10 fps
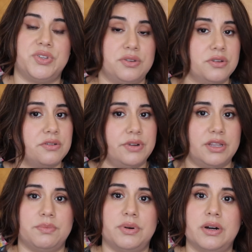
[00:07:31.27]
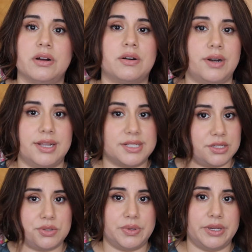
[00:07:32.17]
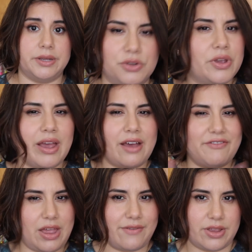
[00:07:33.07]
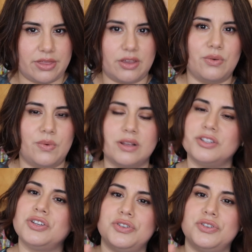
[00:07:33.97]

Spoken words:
So you can read the book or listen to it. You can have everything you want.